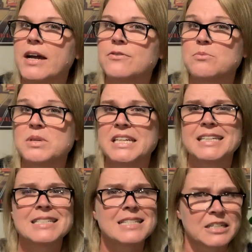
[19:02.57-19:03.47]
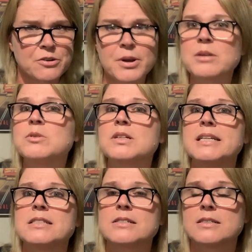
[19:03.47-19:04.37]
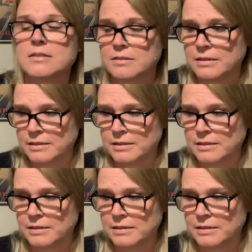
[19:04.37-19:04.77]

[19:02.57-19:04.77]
high for me. It is an incredible cleanser.